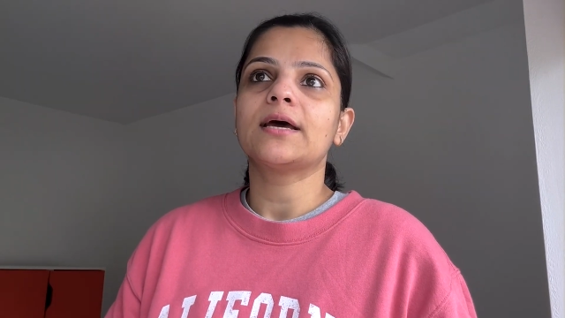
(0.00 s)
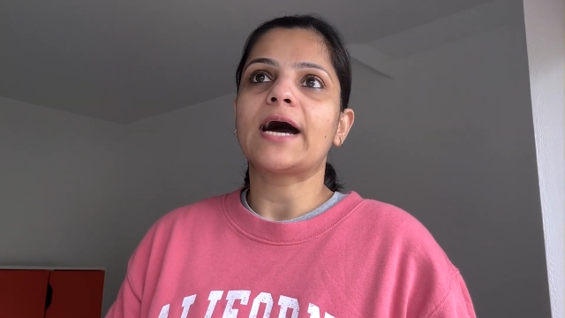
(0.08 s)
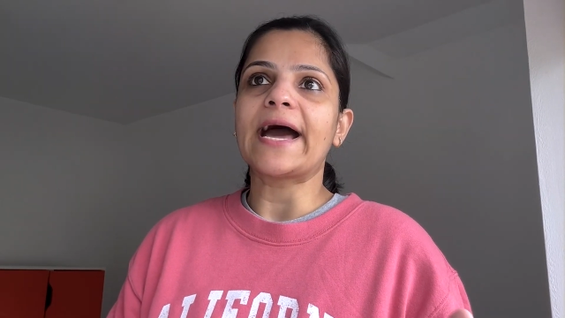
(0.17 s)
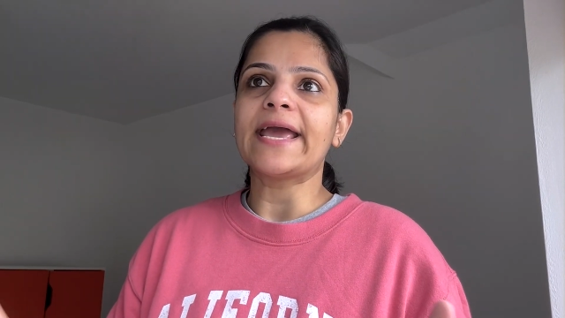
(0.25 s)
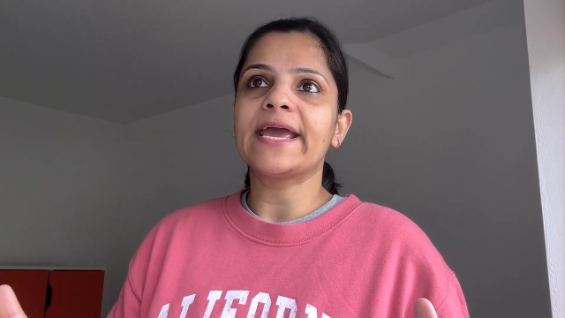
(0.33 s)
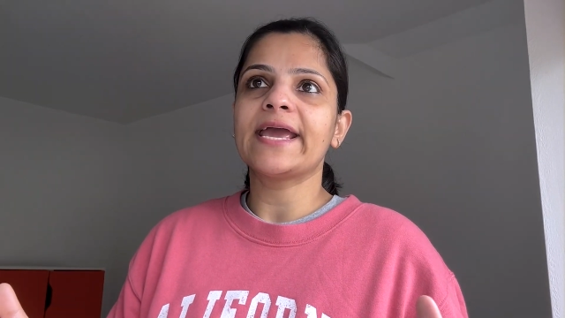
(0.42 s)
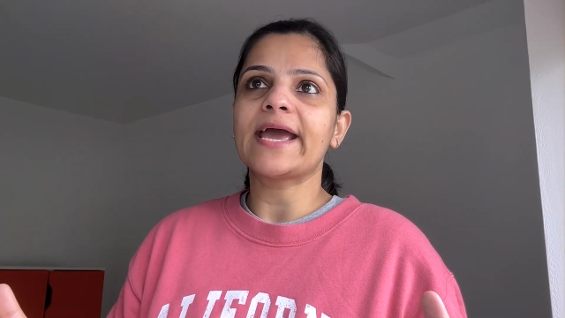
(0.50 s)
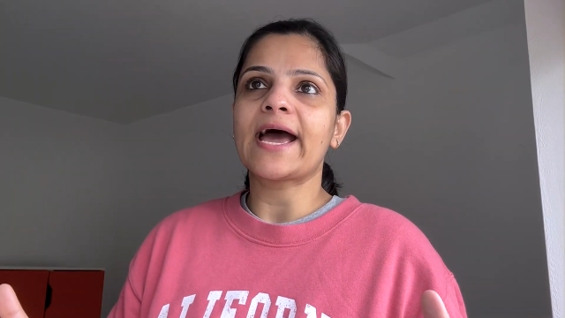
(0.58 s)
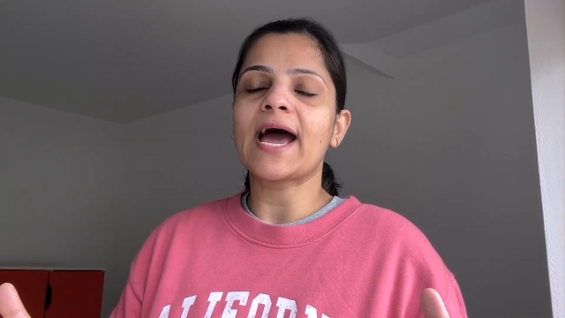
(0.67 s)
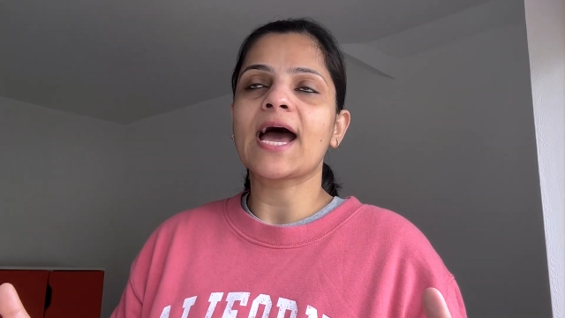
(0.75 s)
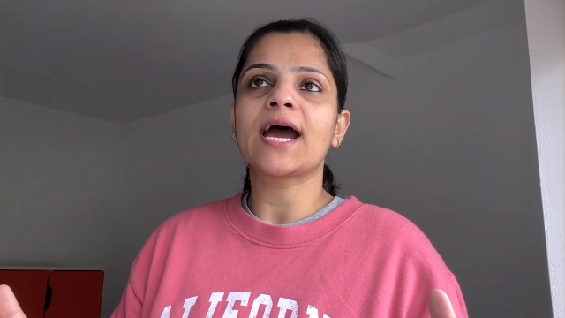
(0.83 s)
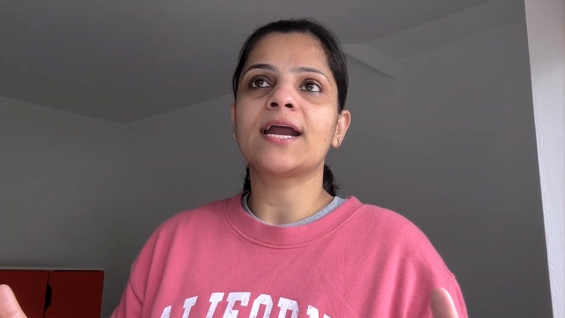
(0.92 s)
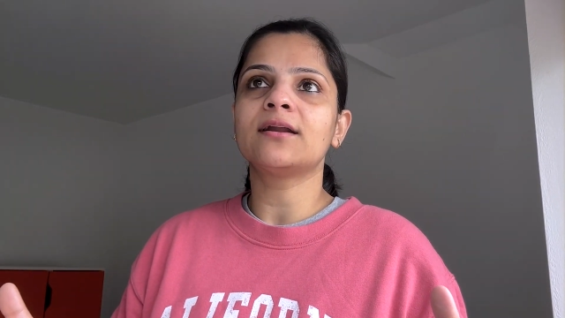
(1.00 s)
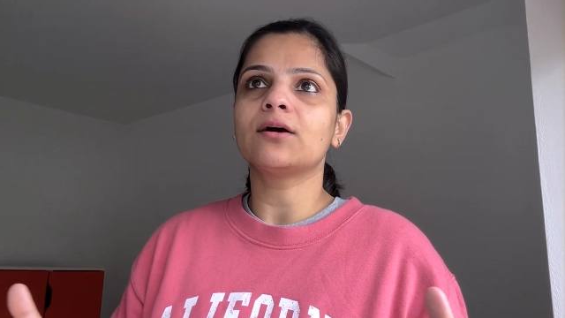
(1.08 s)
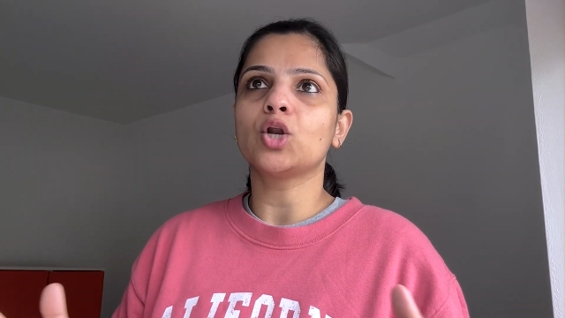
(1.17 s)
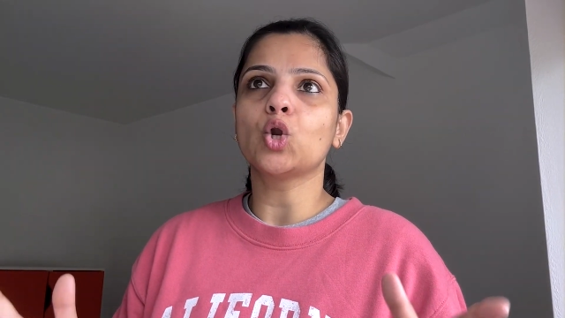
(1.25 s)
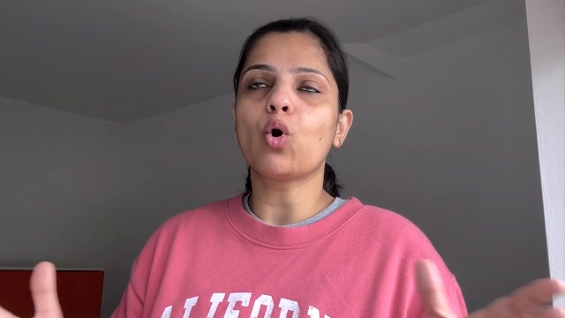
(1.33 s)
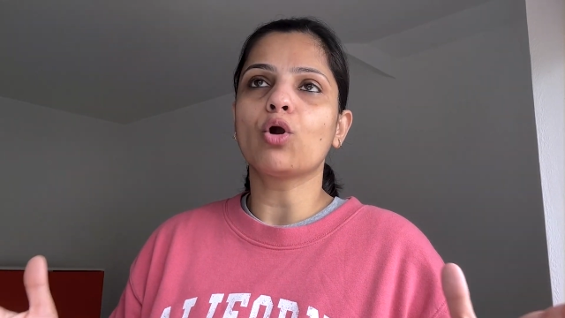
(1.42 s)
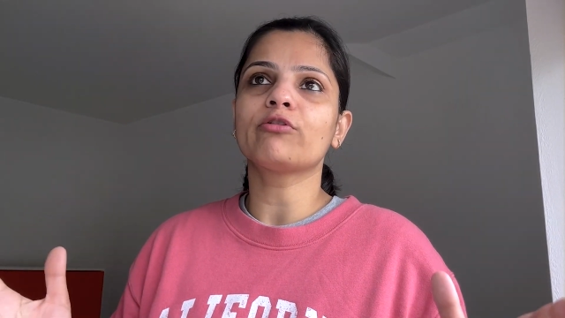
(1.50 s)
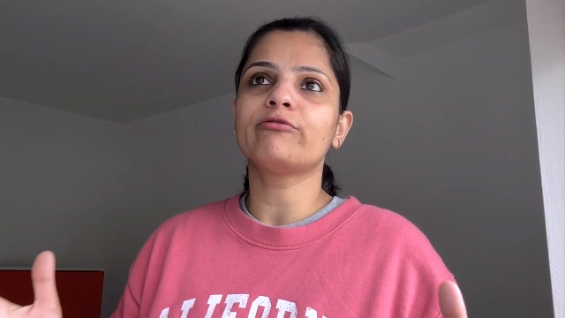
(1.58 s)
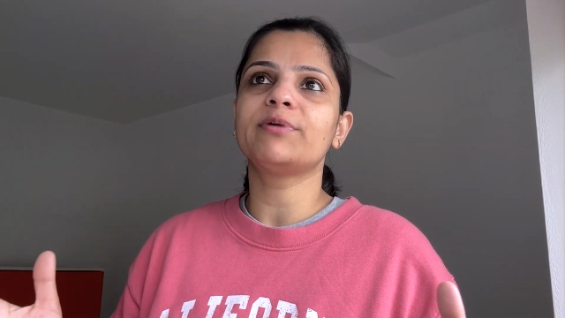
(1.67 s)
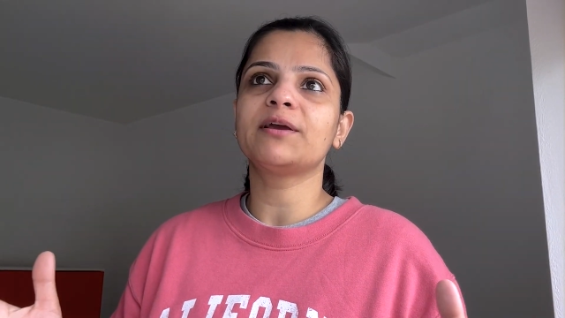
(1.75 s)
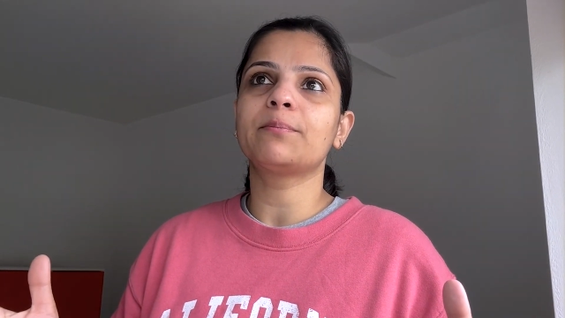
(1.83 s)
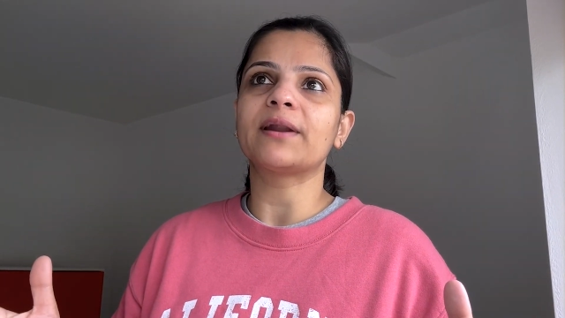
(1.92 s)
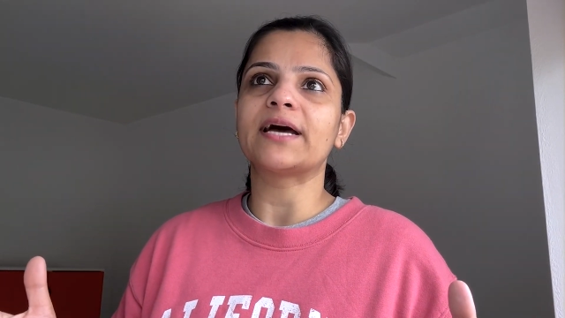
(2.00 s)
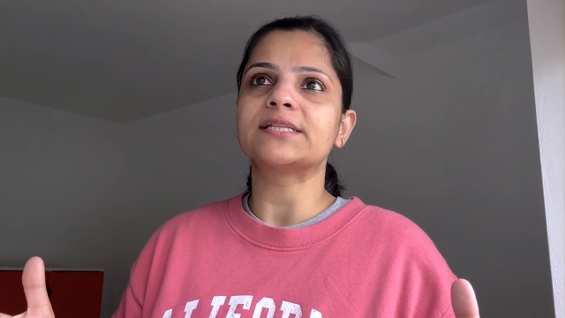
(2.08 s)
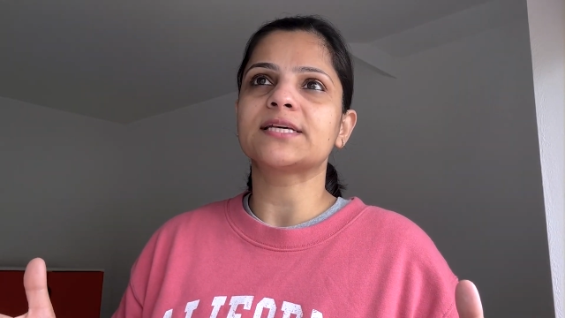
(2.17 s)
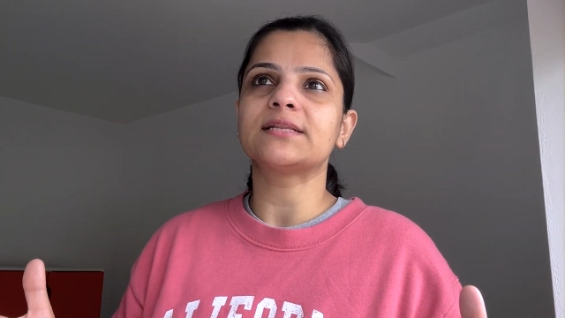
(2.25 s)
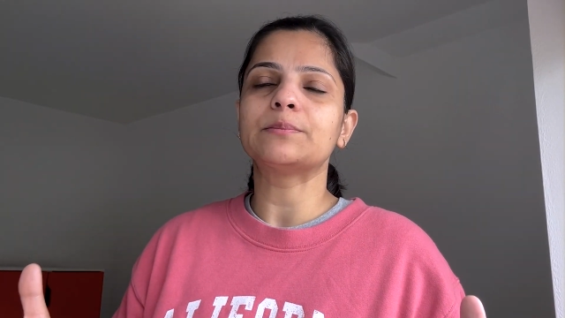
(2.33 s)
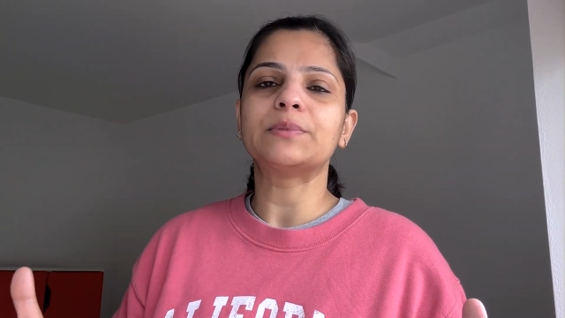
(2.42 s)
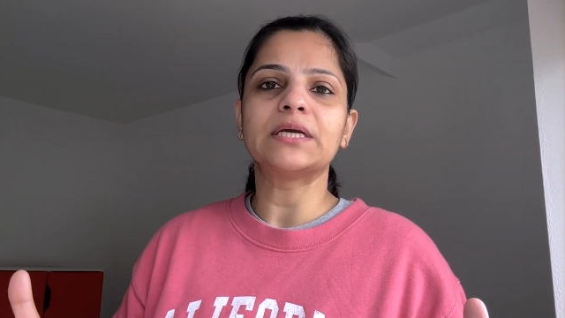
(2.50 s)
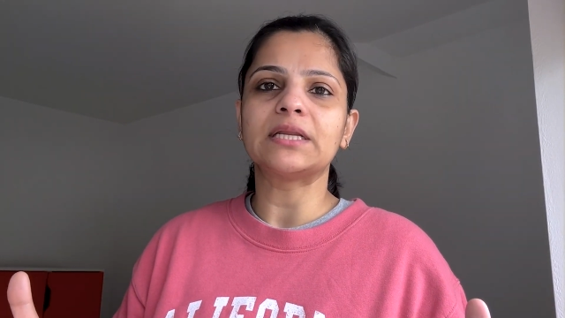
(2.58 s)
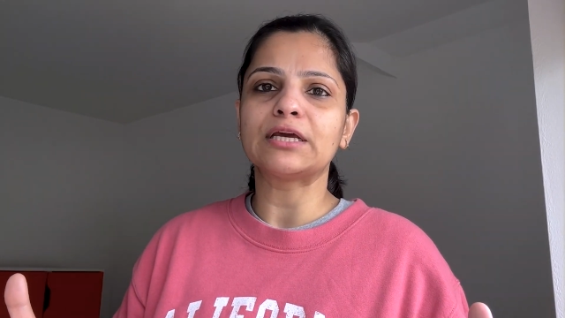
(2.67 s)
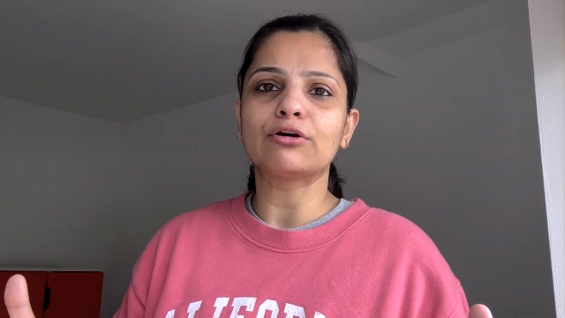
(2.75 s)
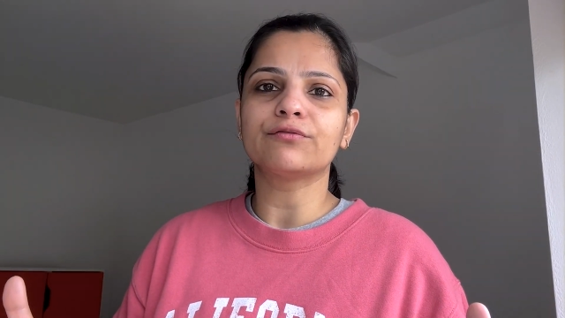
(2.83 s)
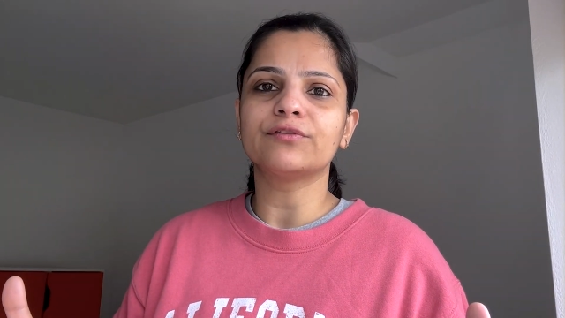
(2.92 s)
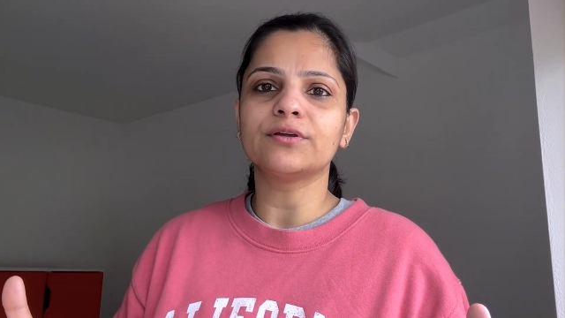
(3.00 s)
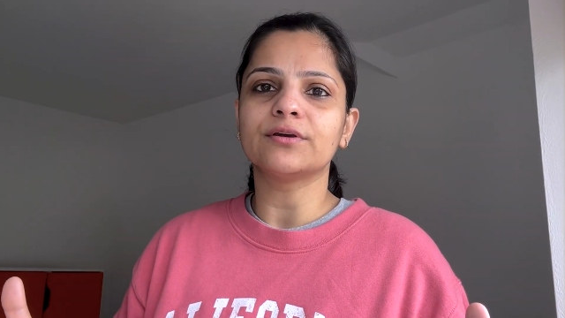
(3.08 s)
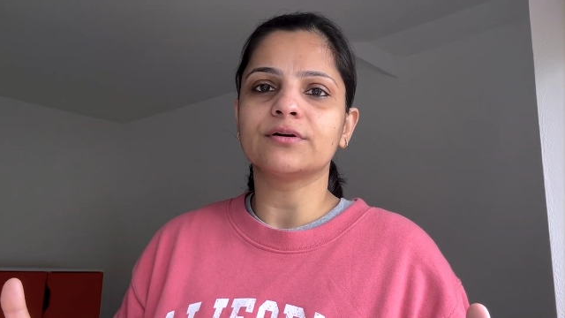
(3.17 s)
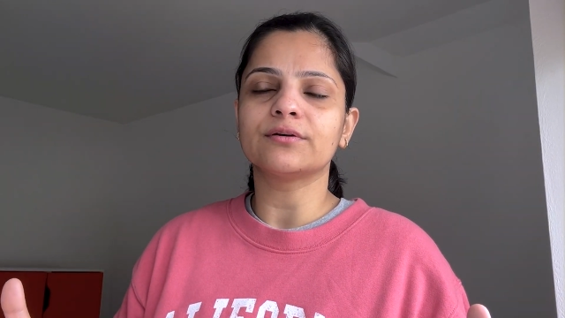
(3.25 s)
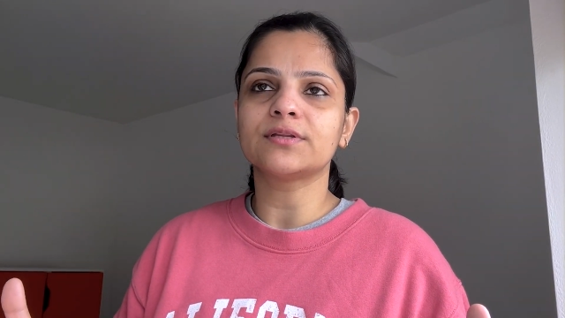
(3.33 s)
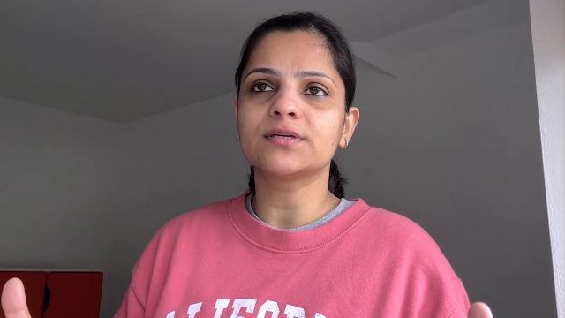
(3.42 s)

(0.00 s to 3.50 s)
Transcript: I had a lot of big plans at the beginning of the year.